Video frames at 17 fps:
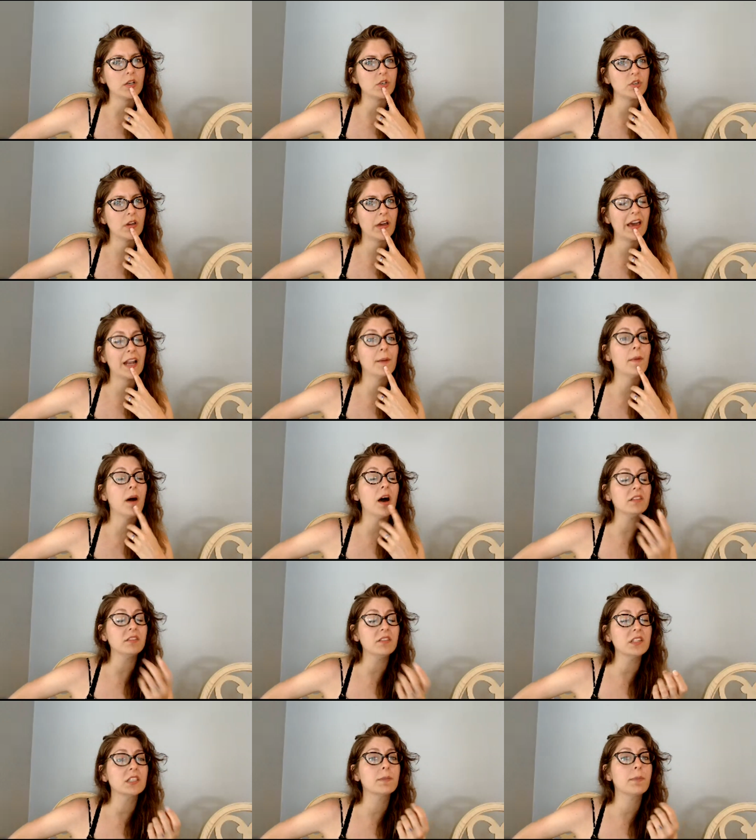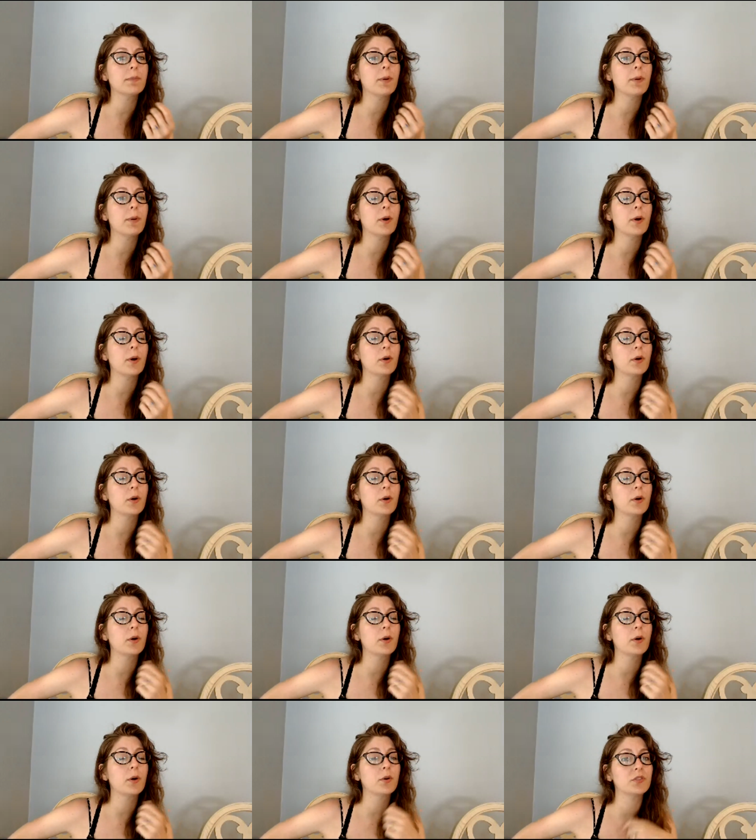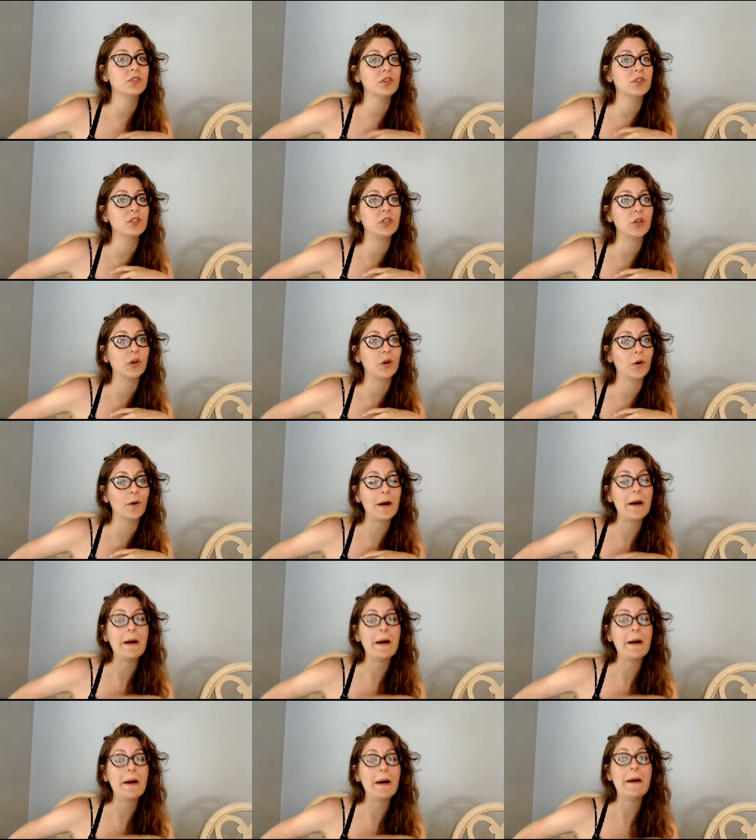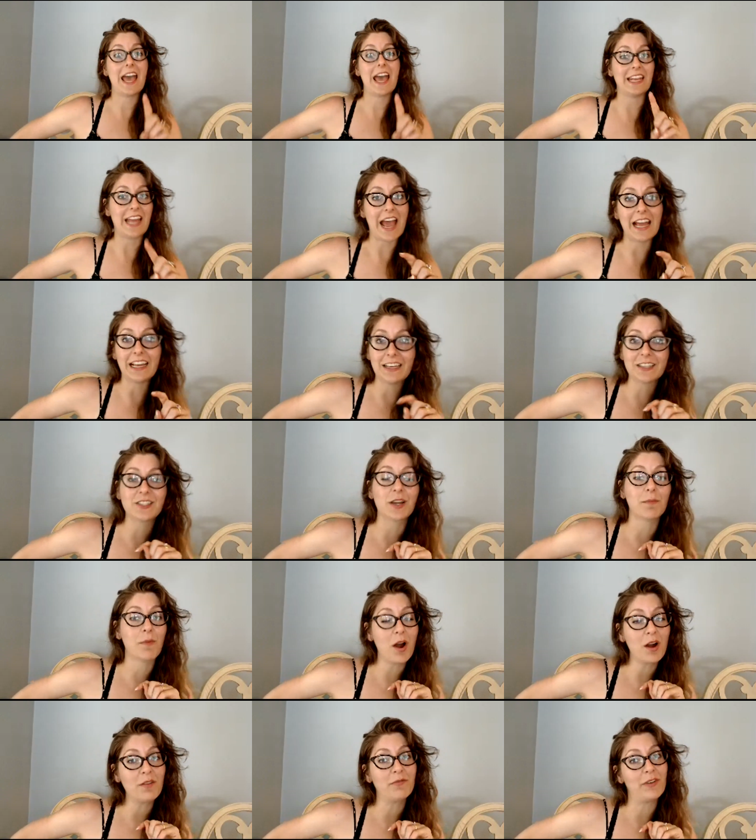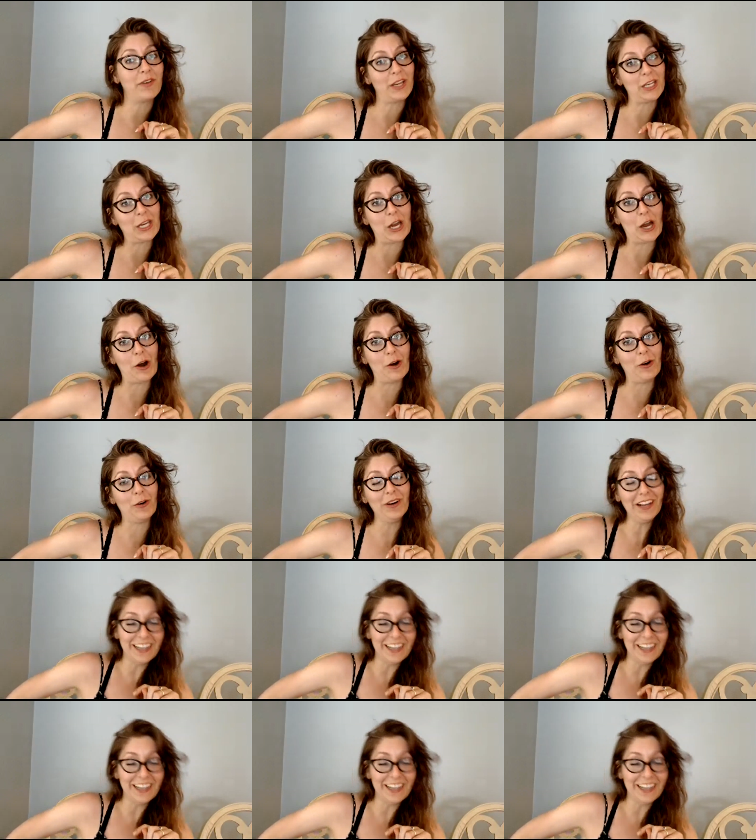And I'm also supposed to do an ASMR video